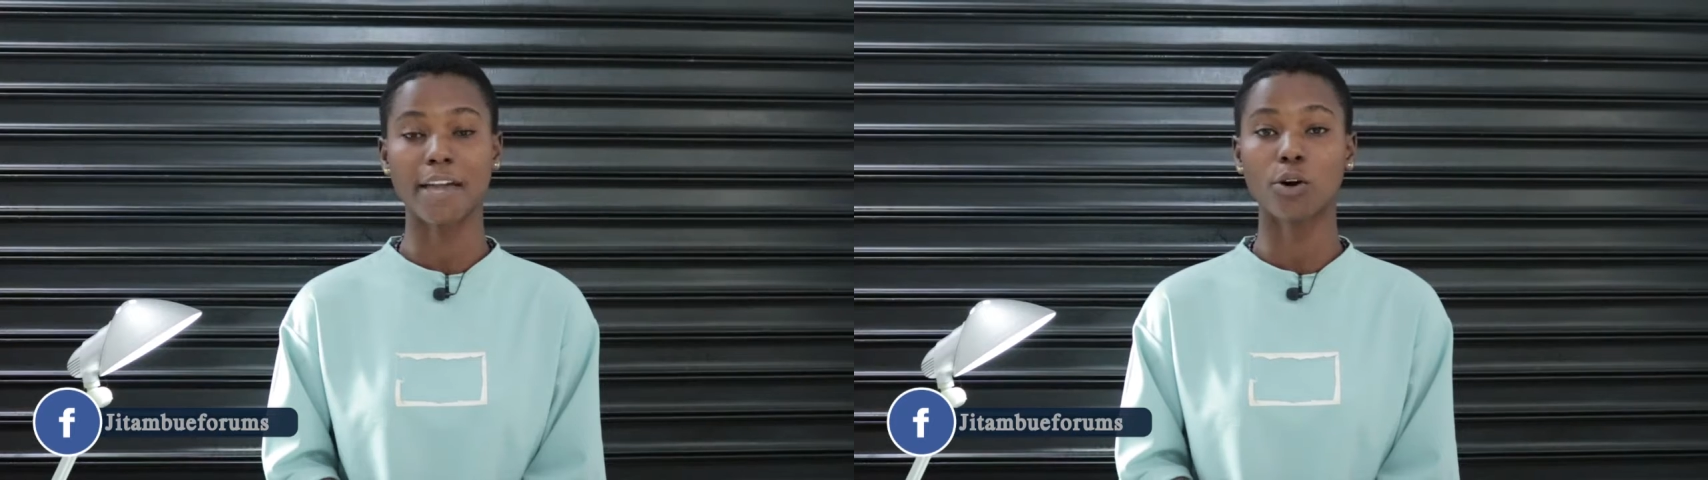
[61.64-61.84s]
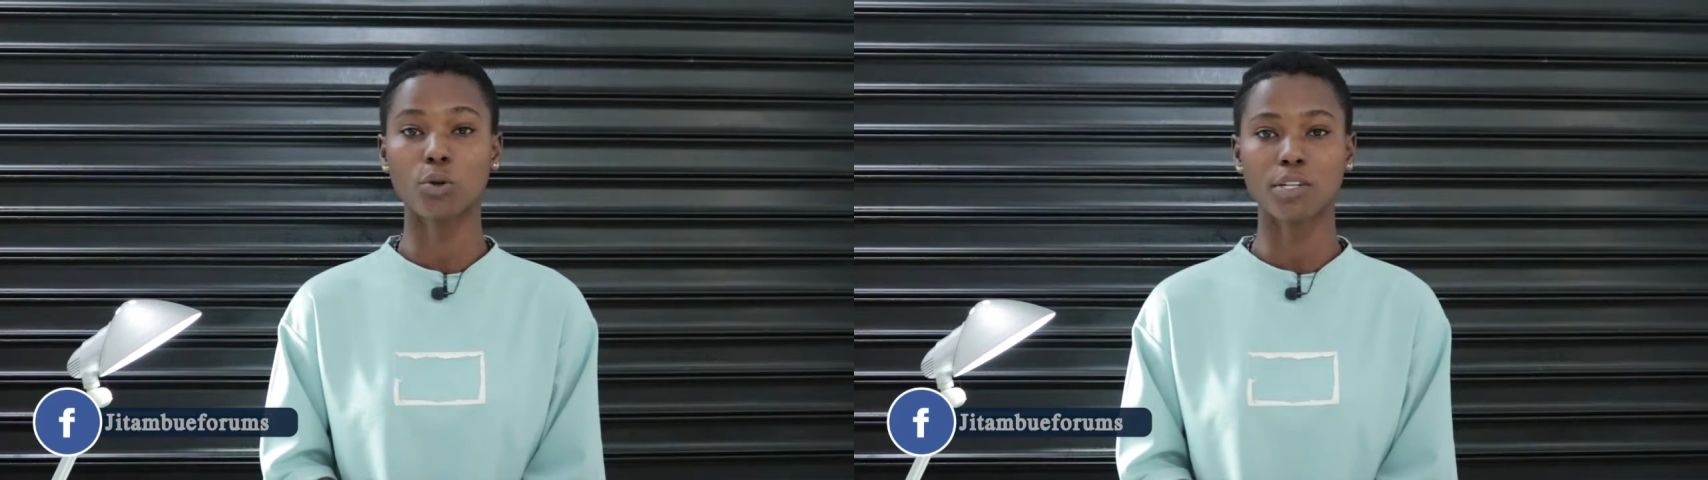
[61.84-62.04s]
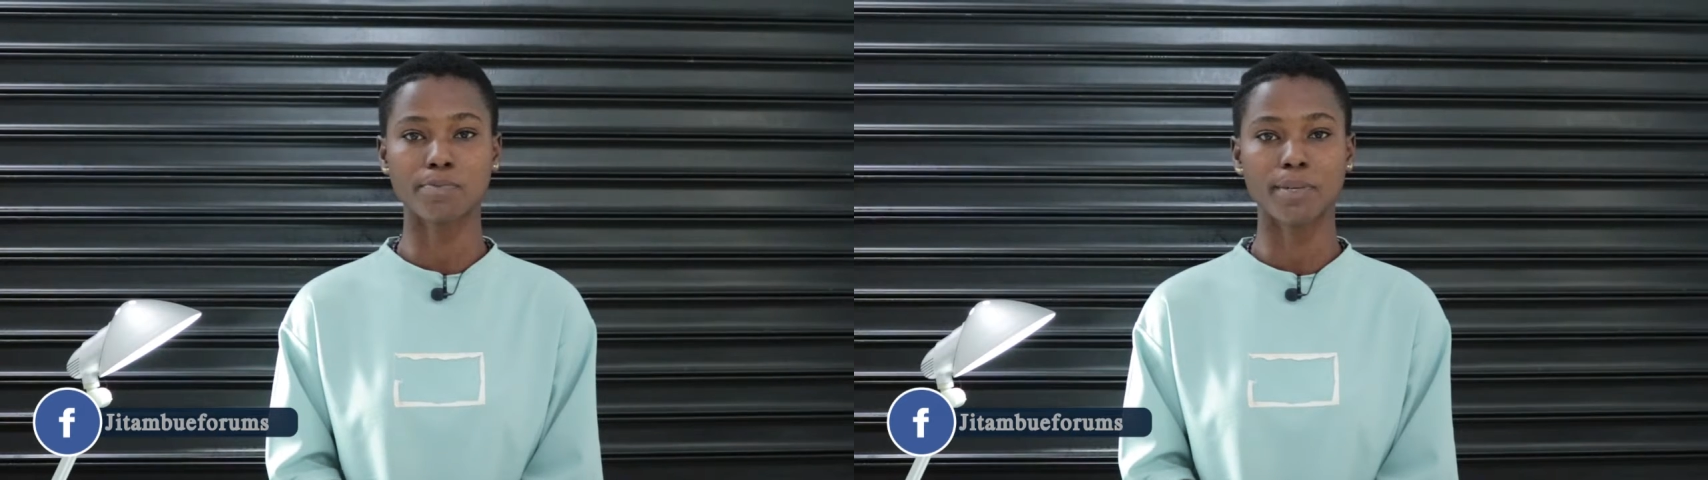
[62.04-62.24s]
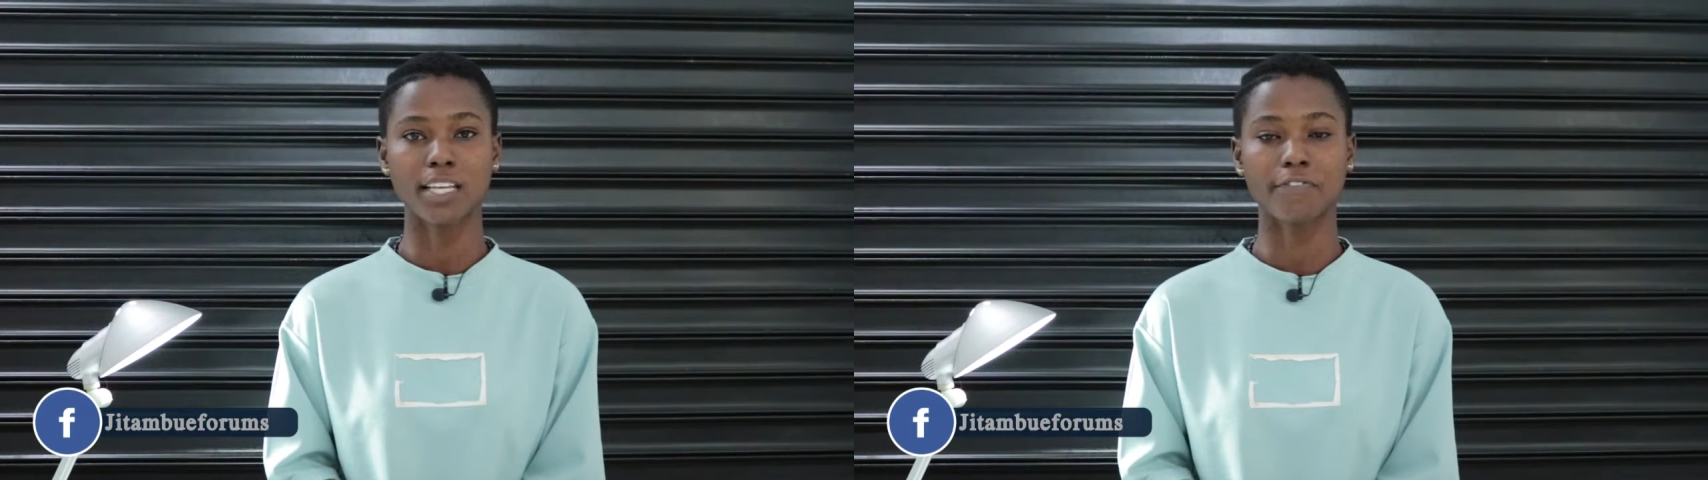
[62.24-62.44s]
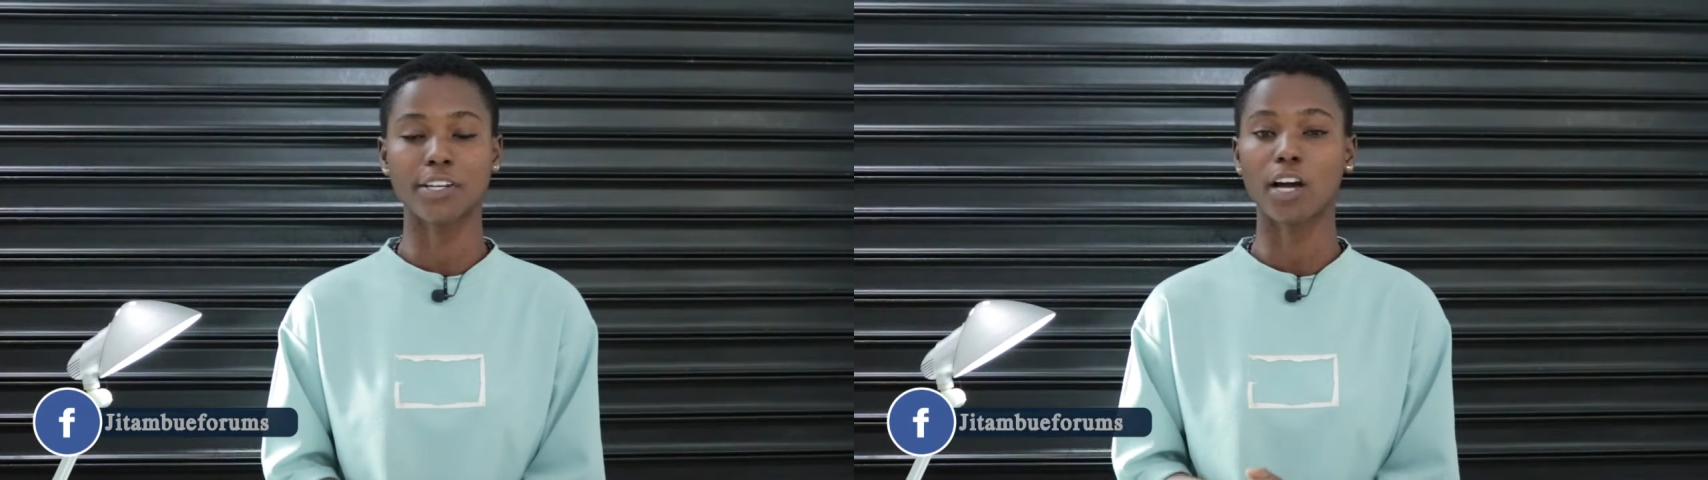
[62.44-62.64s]
I always
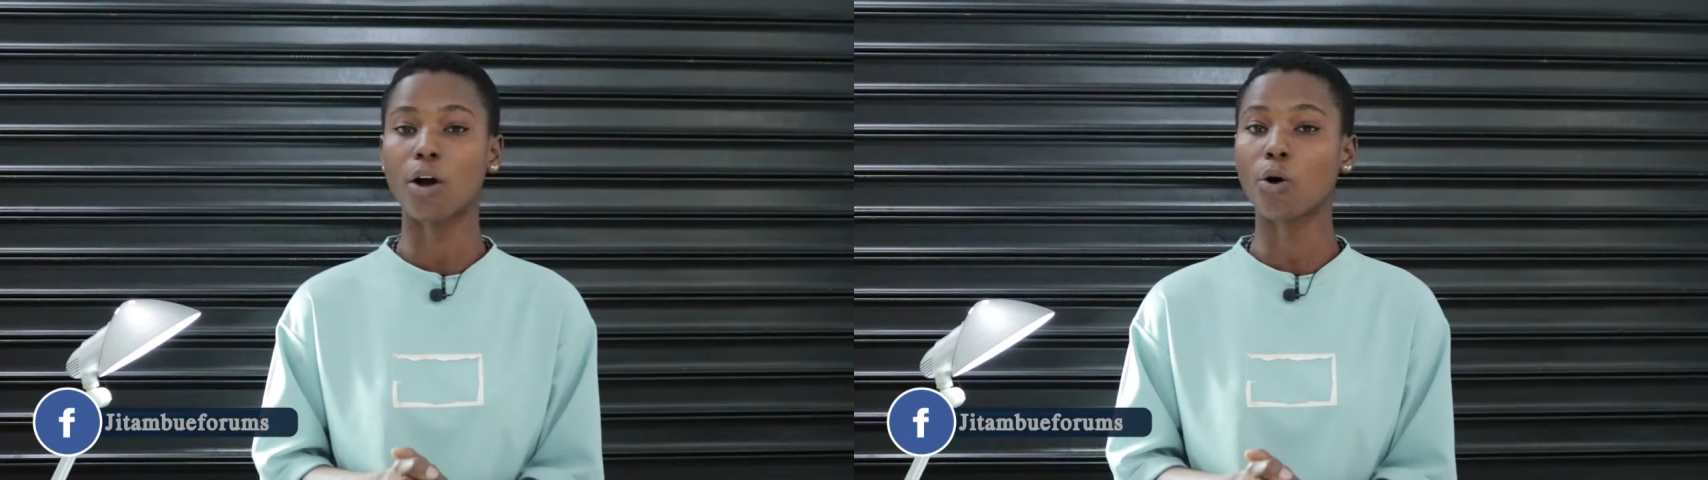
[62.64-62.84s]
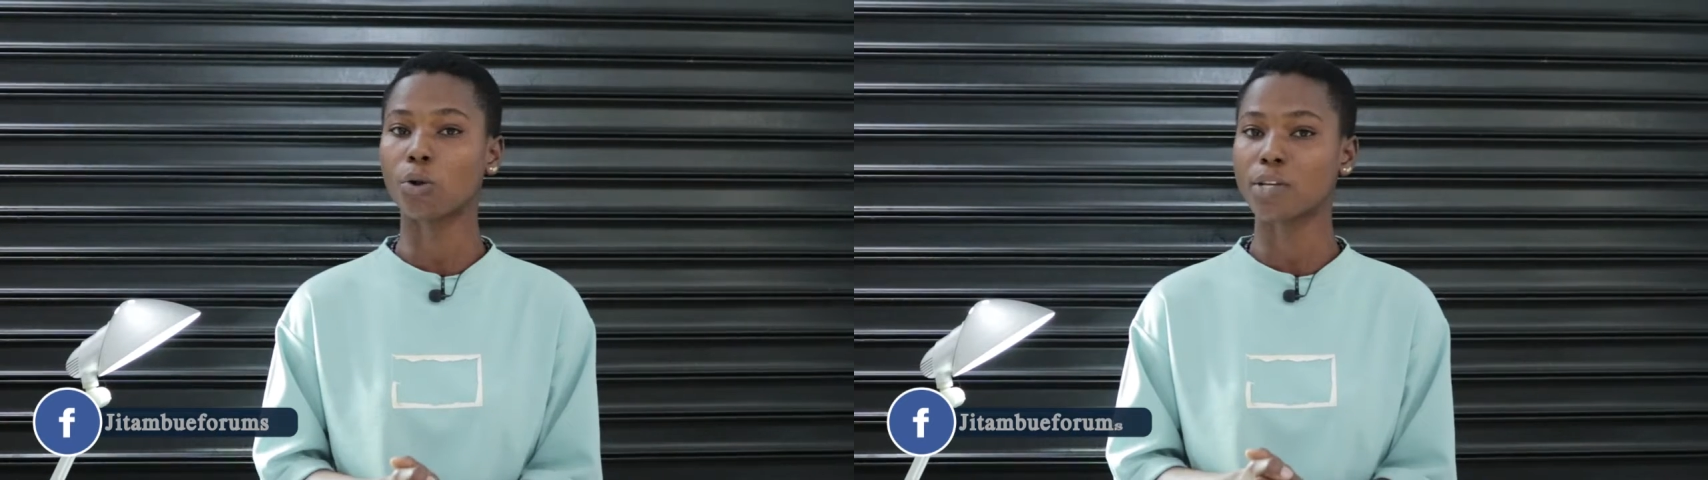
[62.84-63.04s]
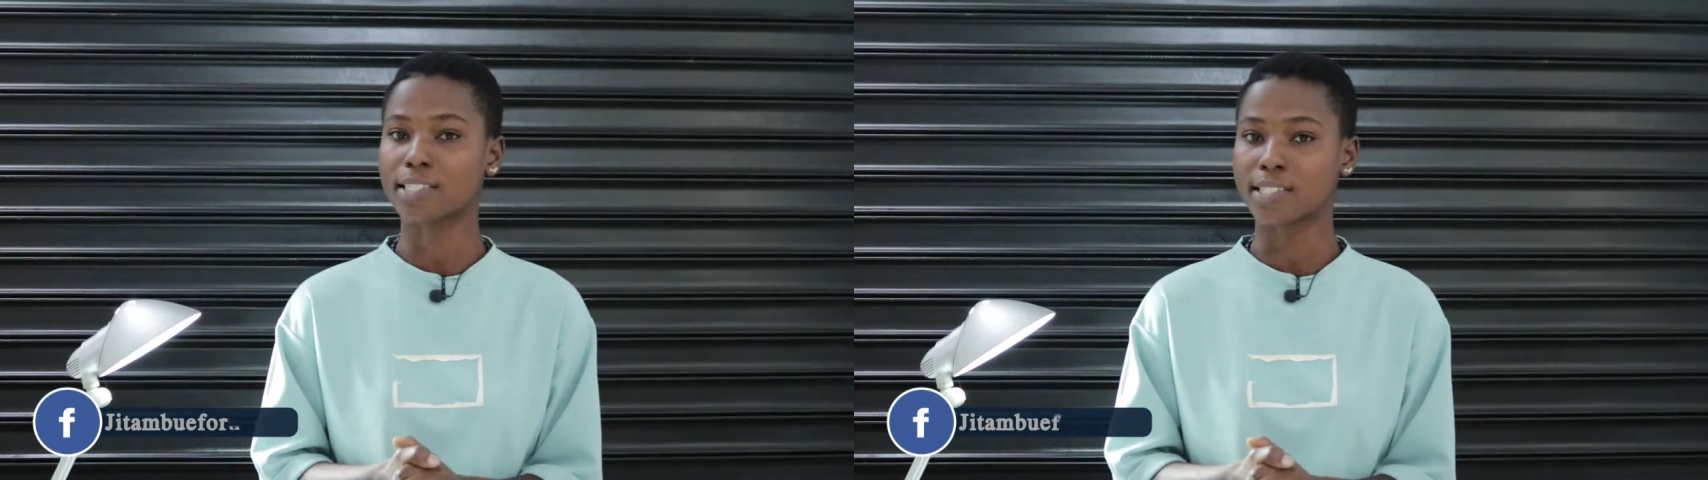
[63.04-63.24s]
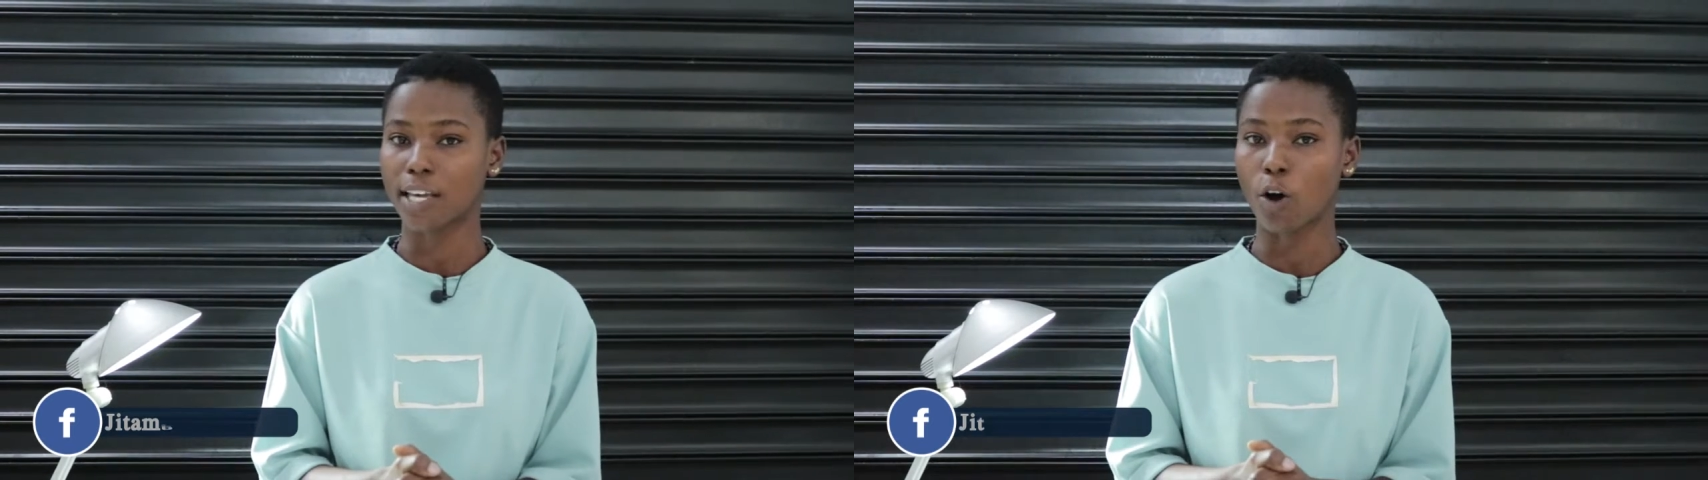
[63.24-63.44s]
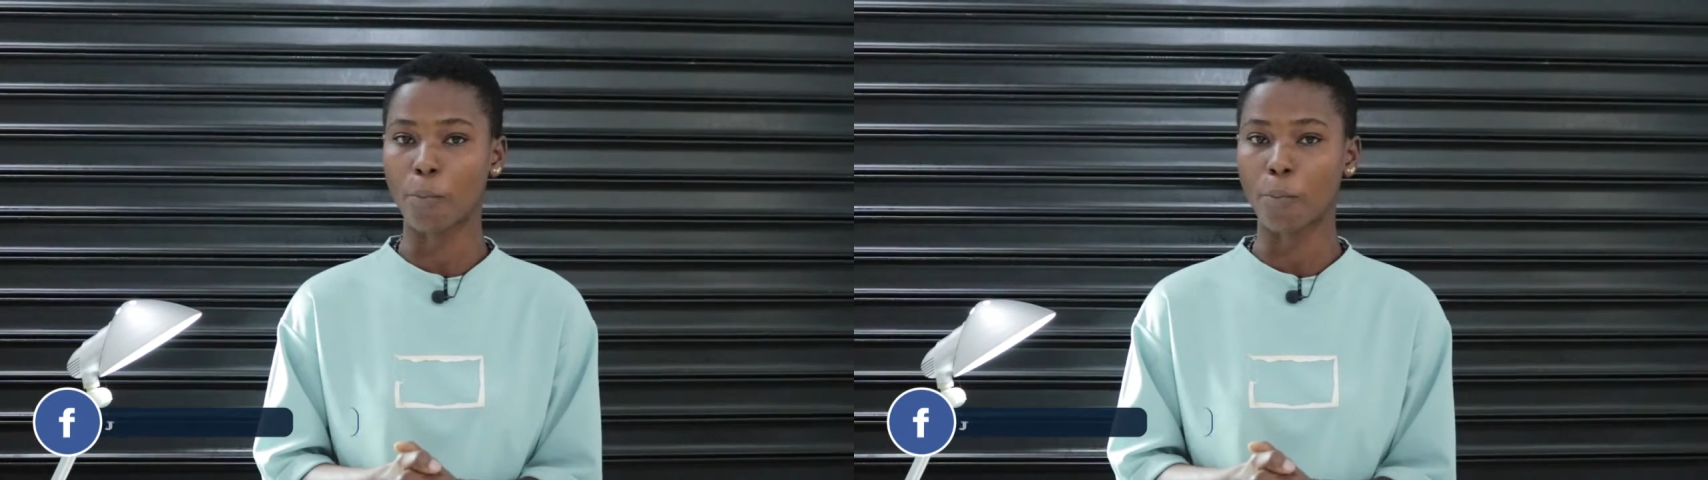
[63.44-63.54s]
believe and I always say